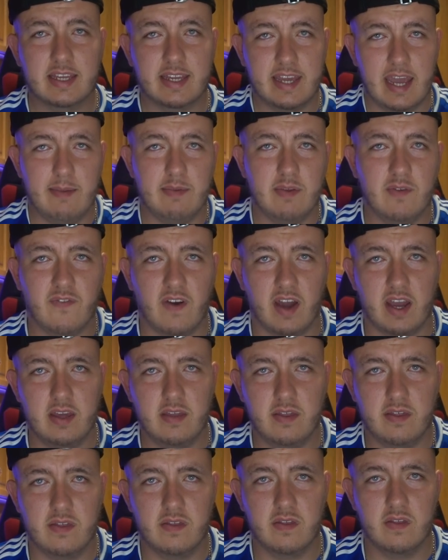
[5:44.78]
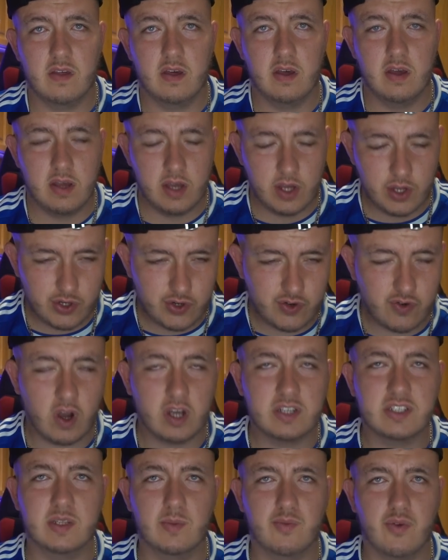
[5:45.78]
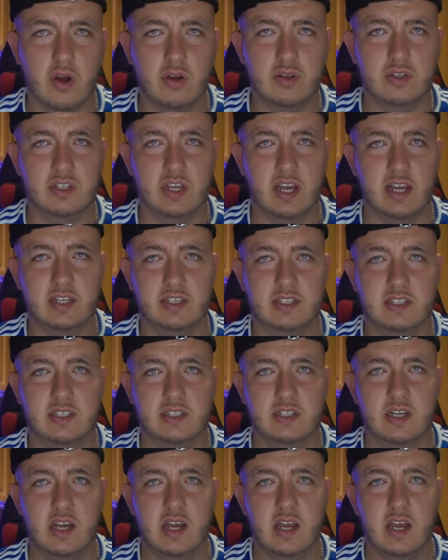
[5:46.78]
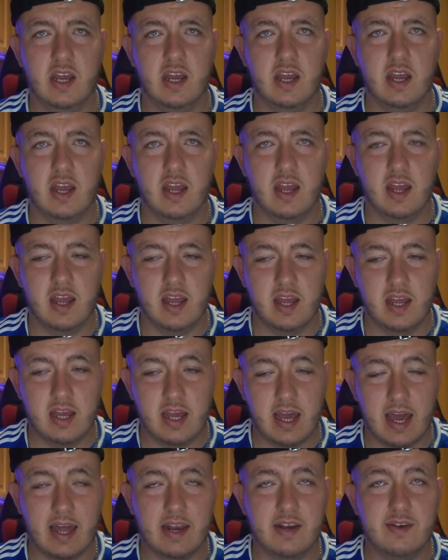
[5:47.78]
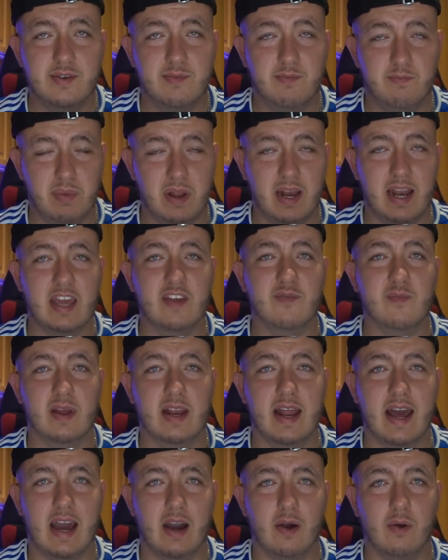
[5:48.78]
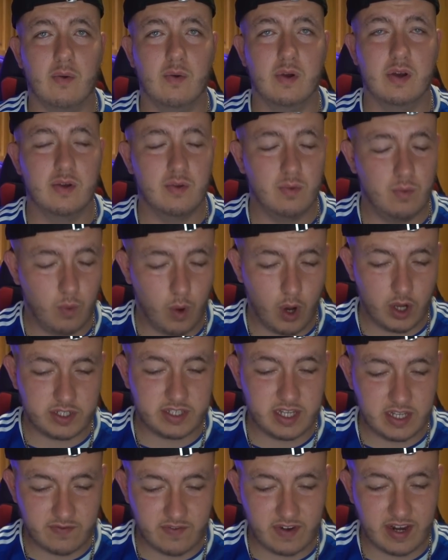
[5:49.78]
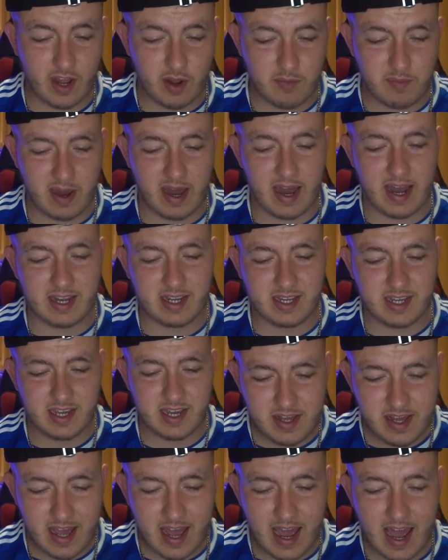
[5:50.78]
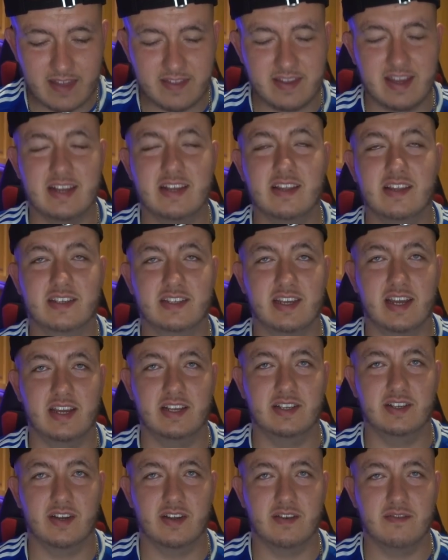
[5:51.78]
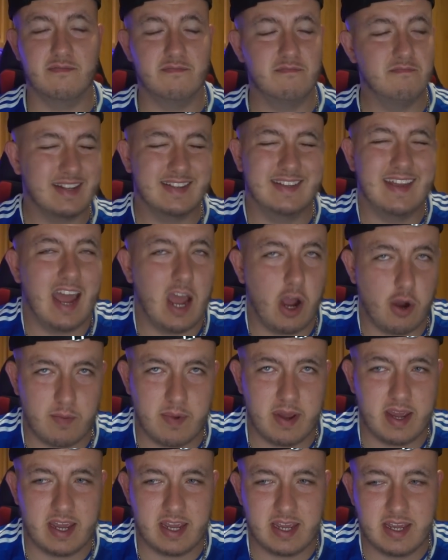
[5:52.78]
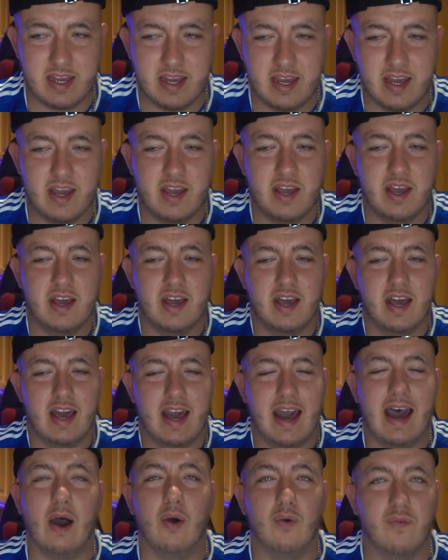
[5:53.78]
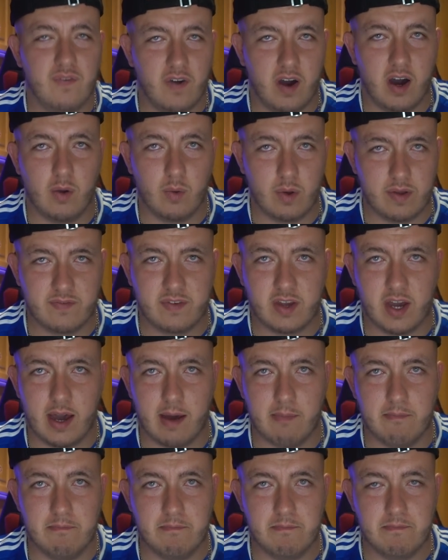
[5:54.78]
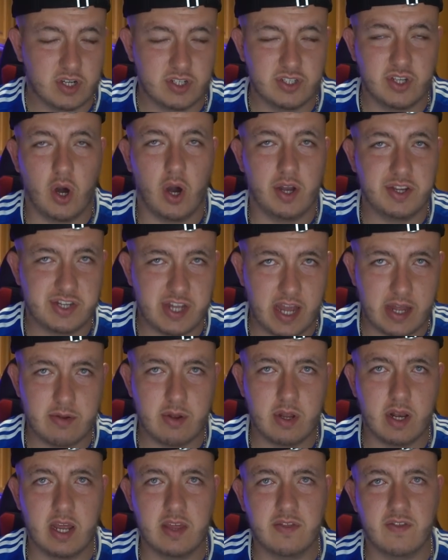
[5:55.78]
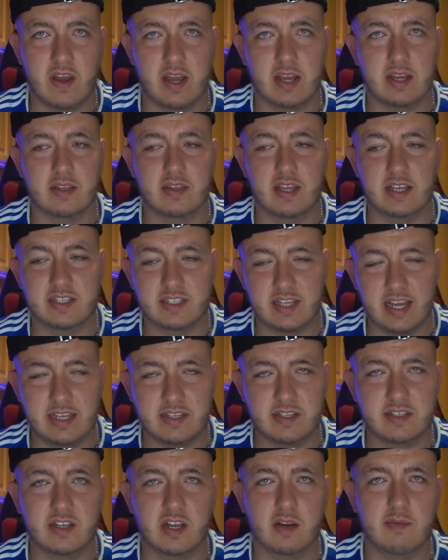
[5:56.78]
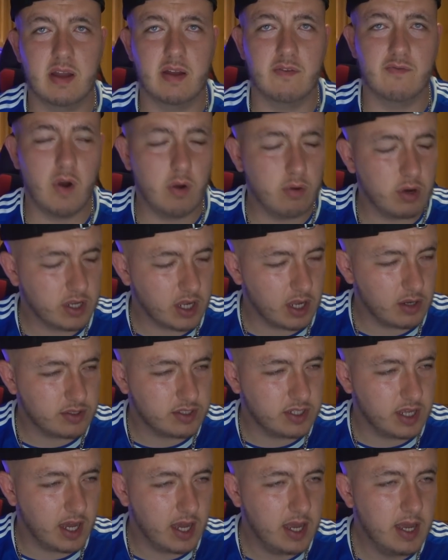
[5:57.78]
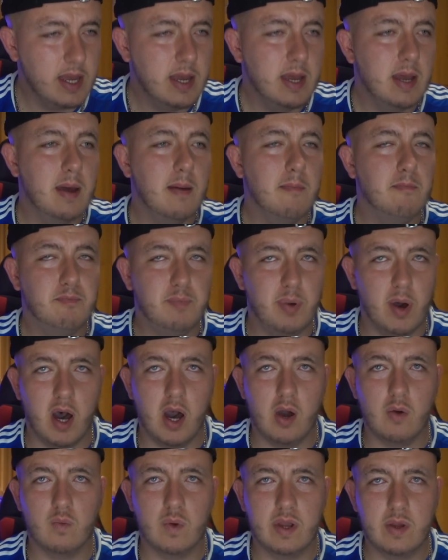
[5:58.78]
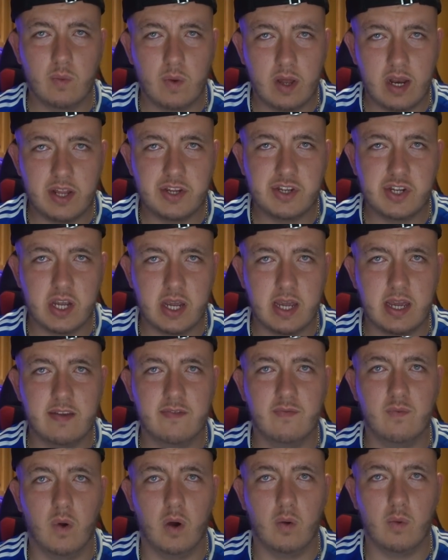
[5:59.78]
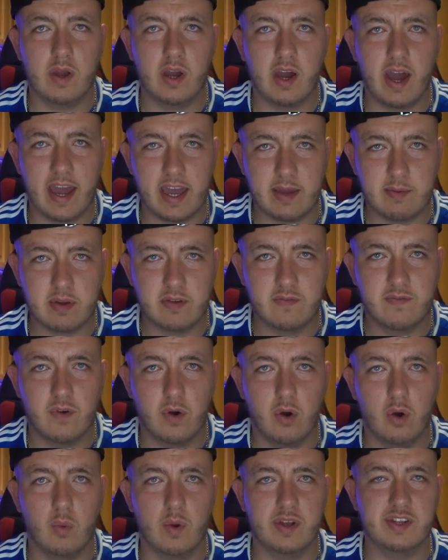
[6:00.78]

keep the faith, trust the process, and believe me now, watch this video back at the end of the season and tell me how far we've come. Because I genuinely think this season's going to be a roller coaster, but we will achieve what we are aiming for,